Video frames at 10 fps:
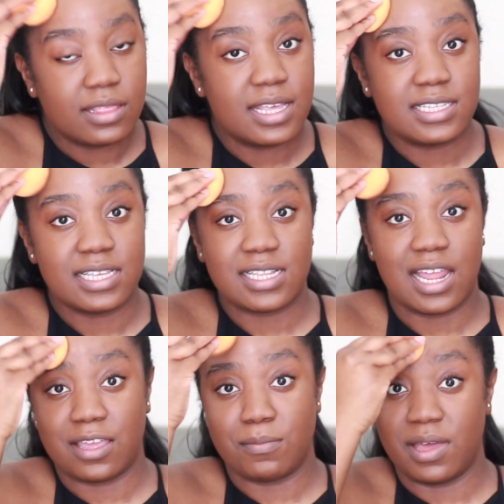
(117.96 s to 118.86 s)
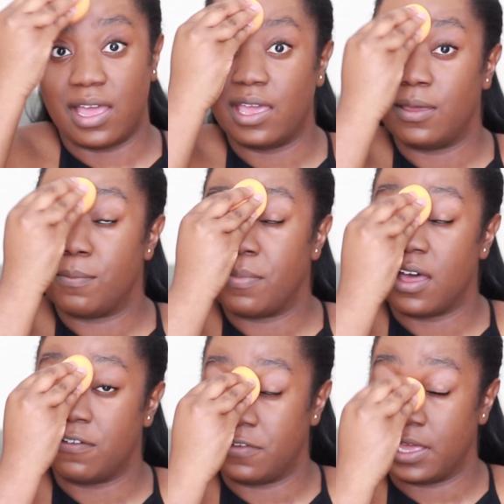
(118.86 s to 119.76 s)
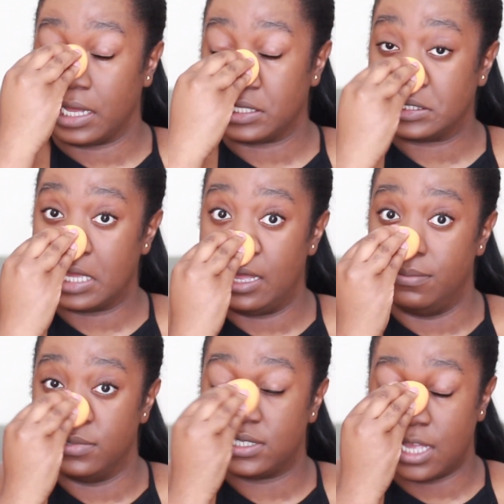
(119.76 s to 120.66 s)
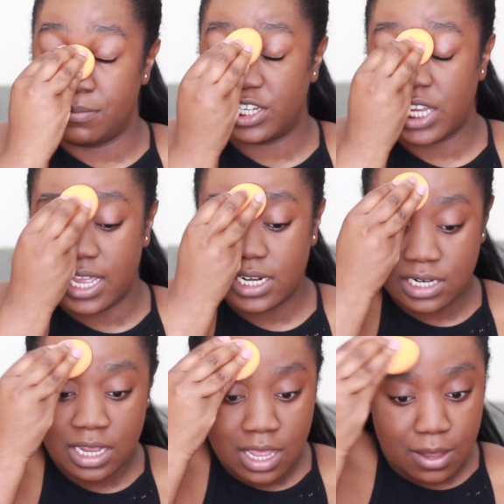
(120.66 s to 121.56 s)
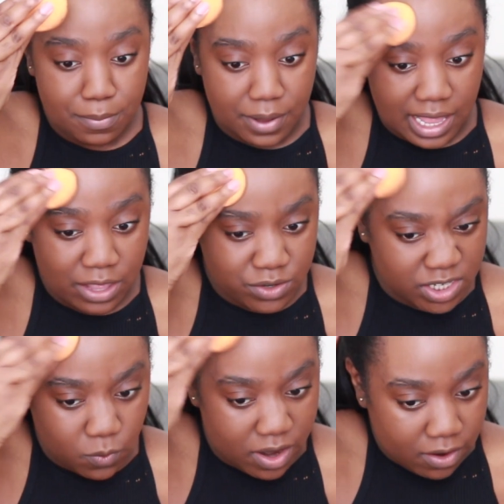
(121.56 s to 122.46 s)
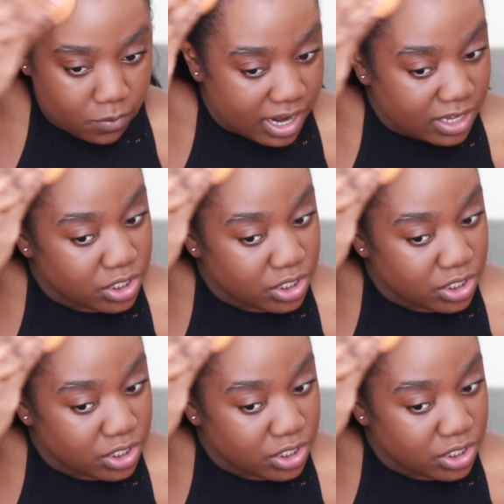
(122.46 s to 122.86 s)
This is like my perfect summer shade, but I also wear it when I